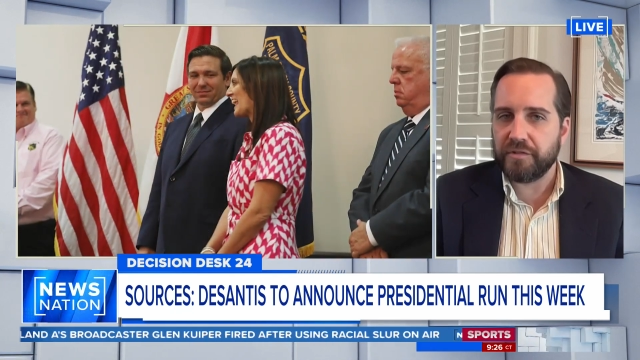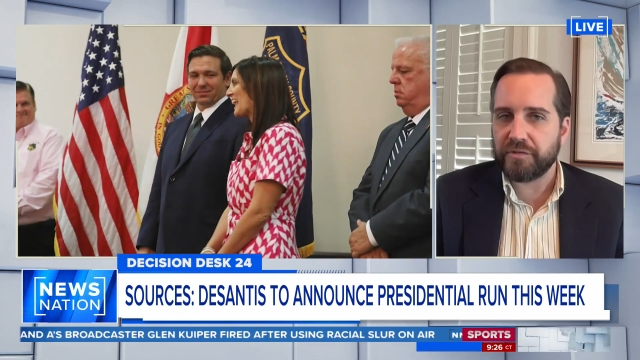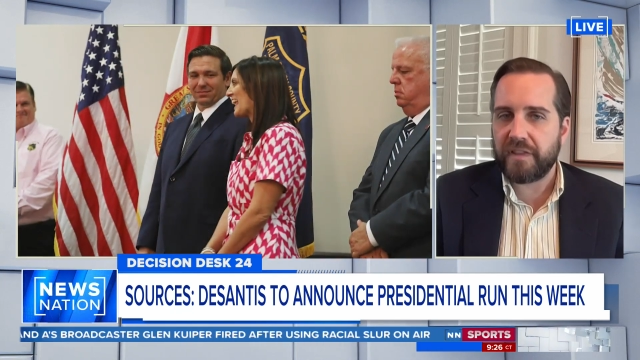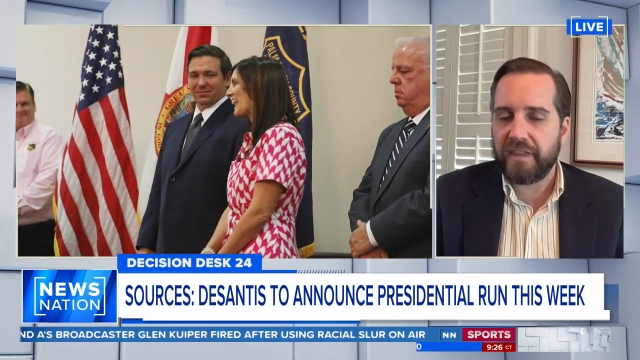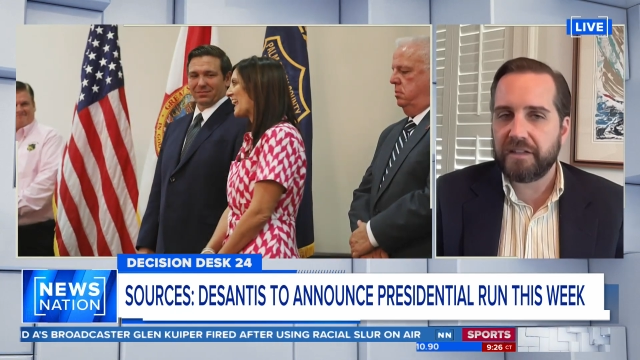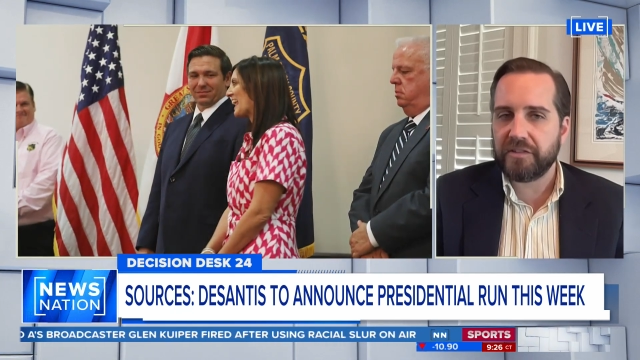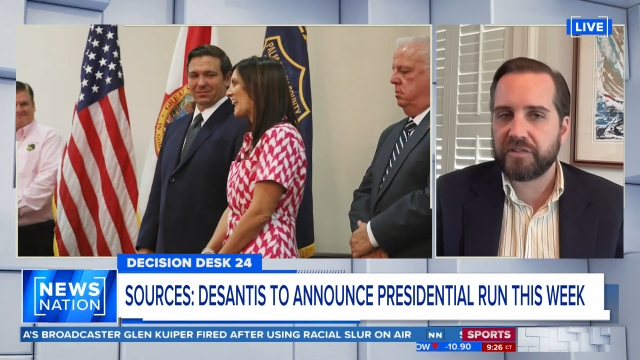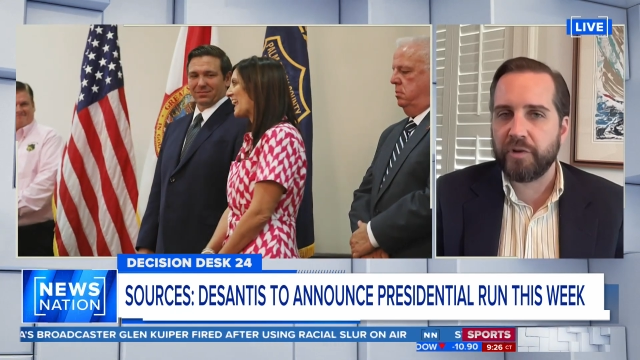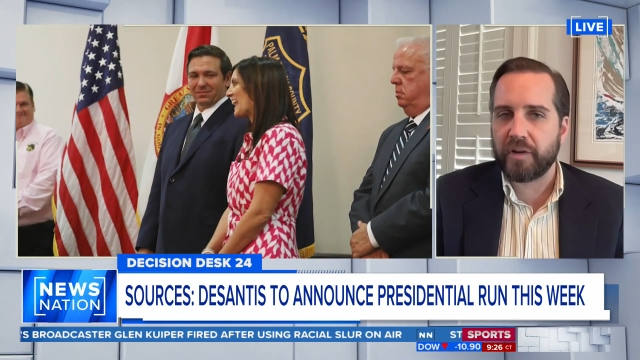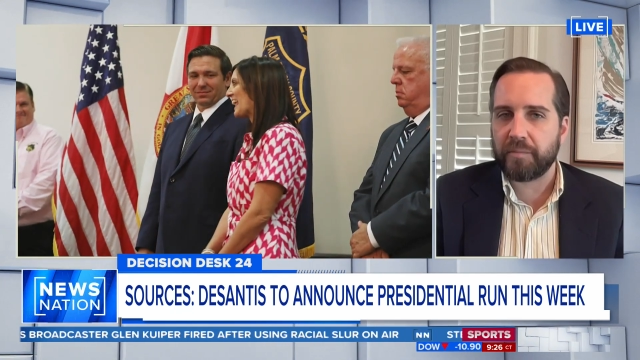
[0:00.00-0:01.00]
Speaker 1: do. So I think it's a
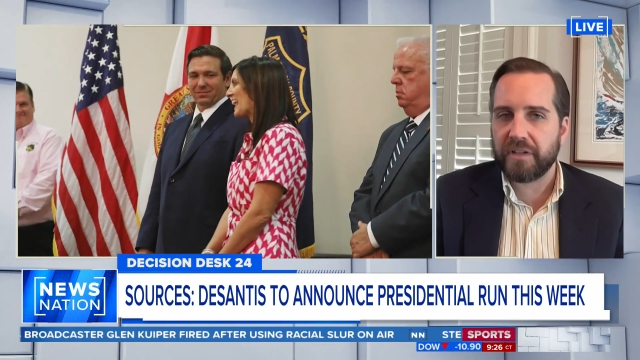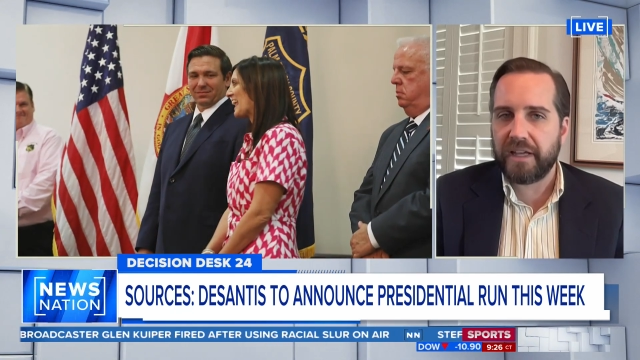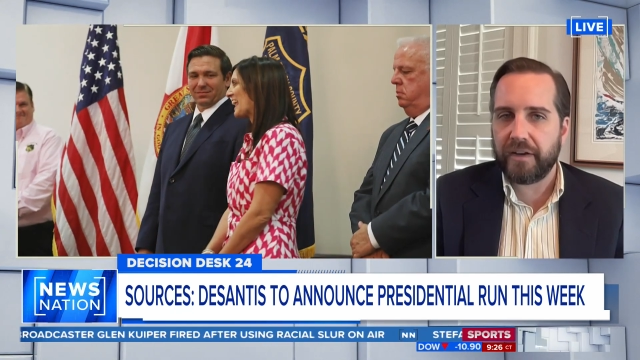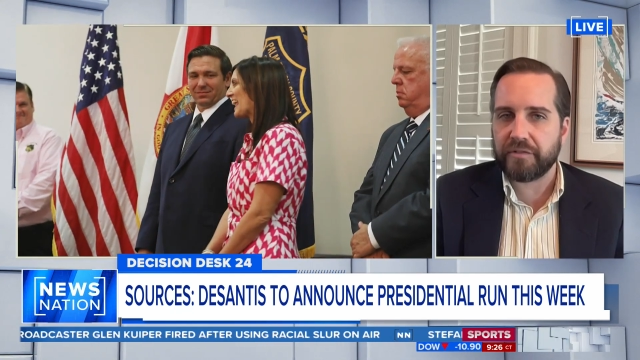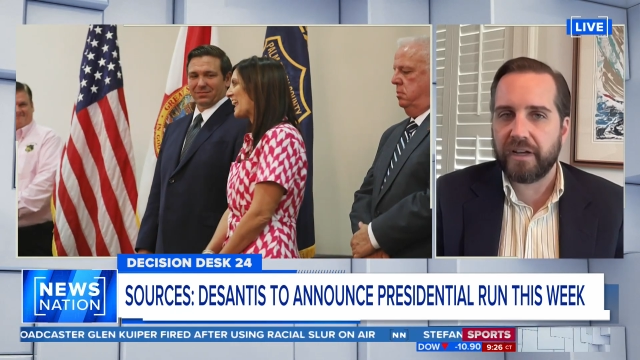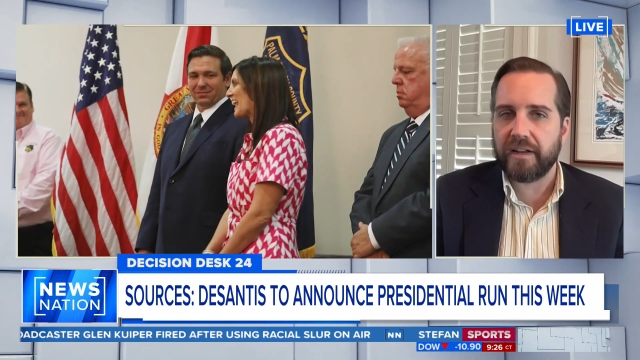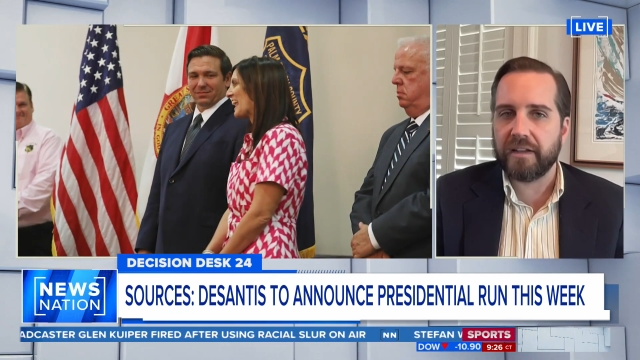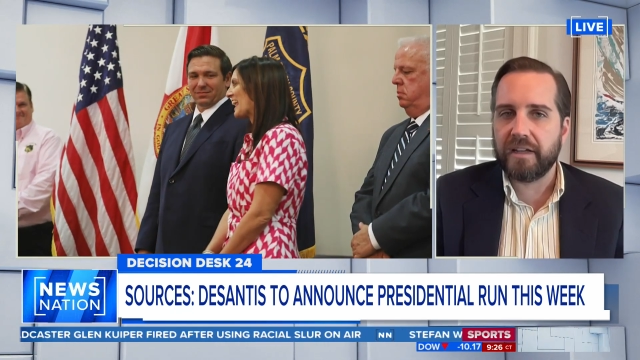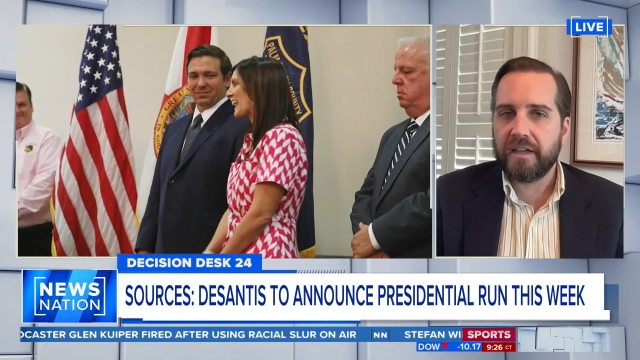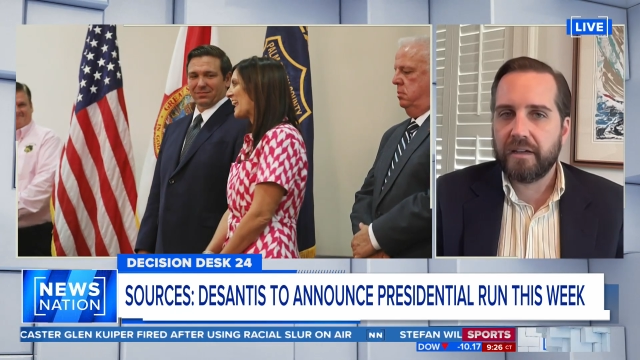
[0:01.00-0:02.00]
smart play to try
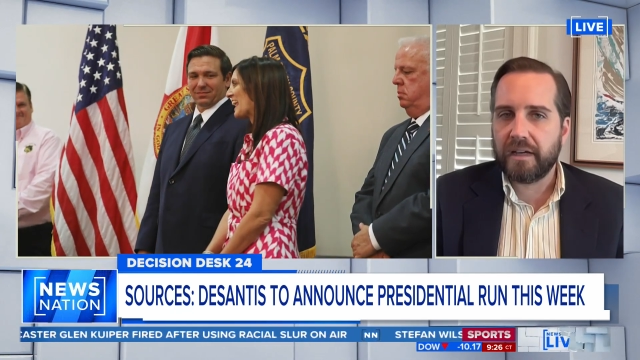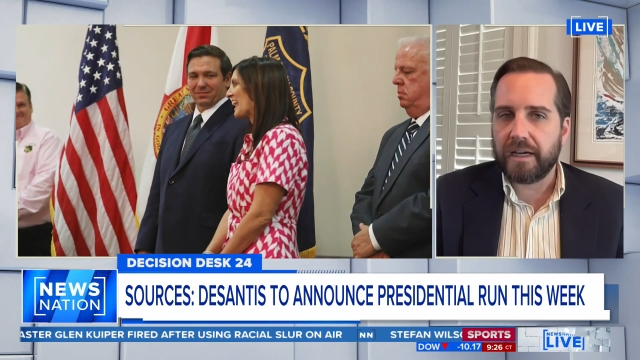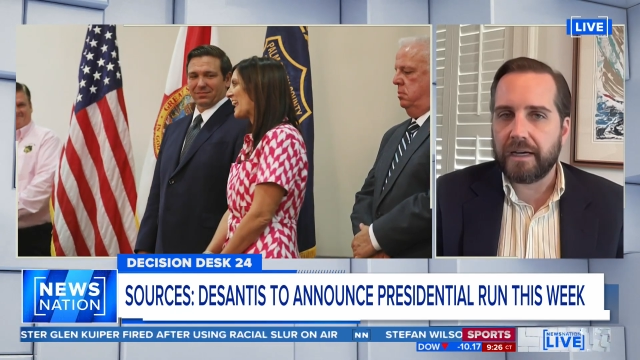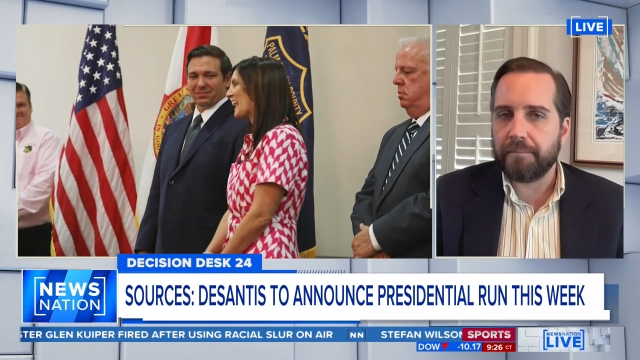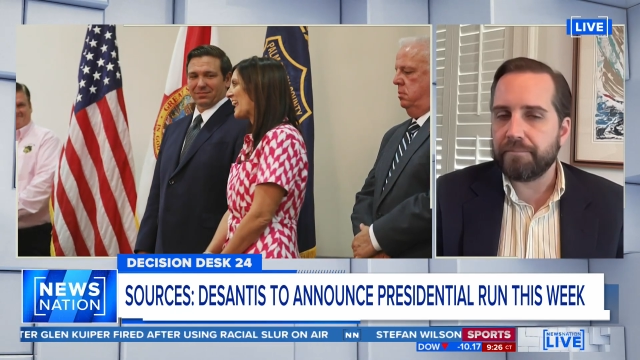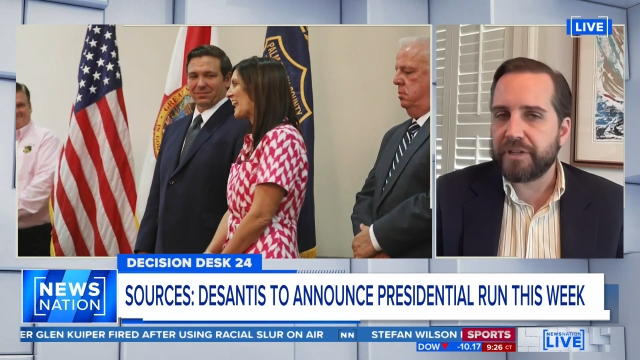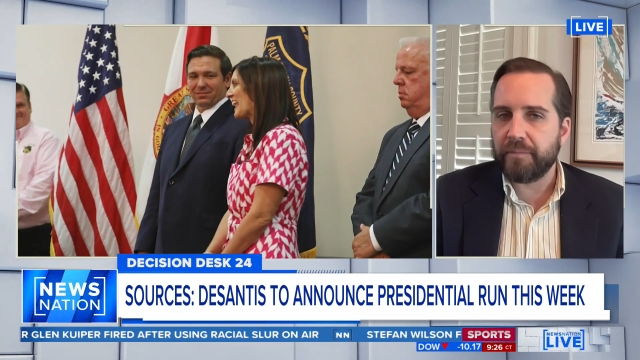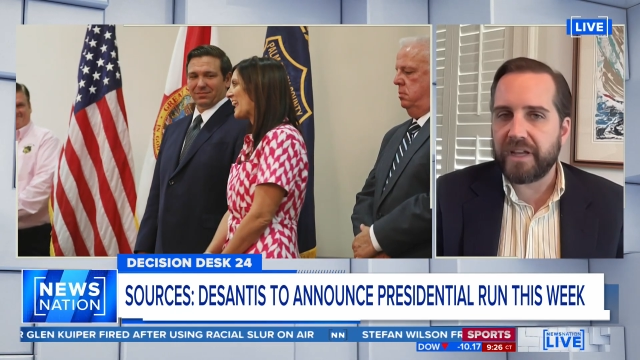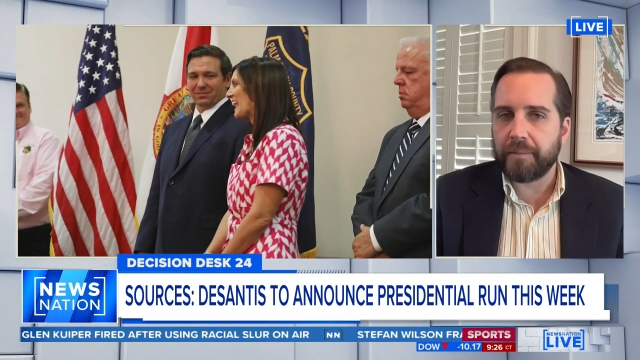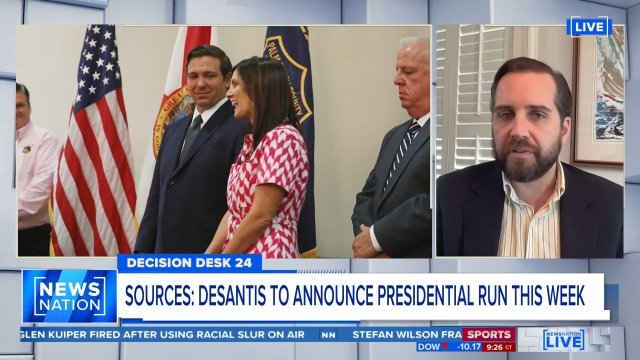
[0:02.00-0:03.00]
to um, you
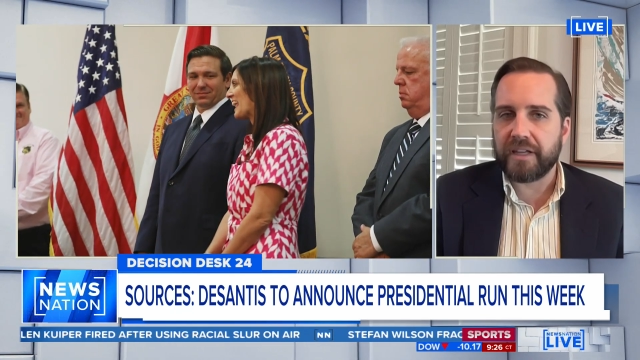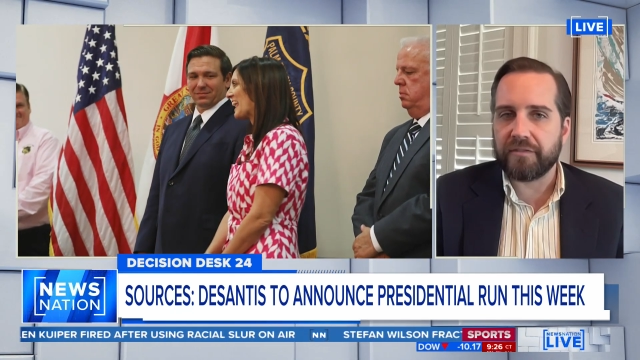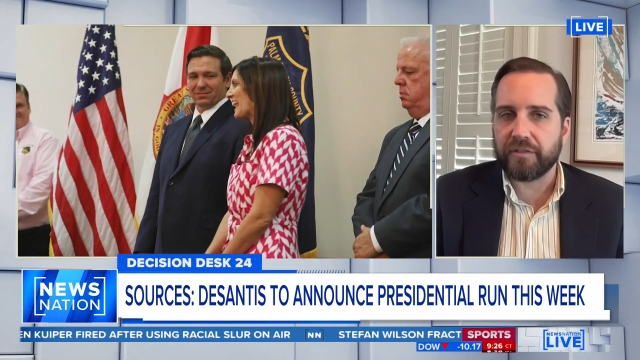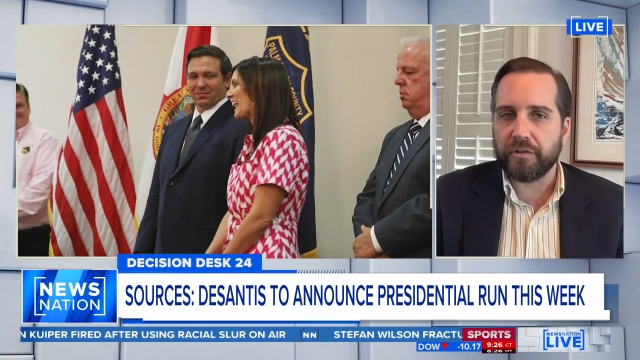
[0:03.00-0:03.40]
know, make a play for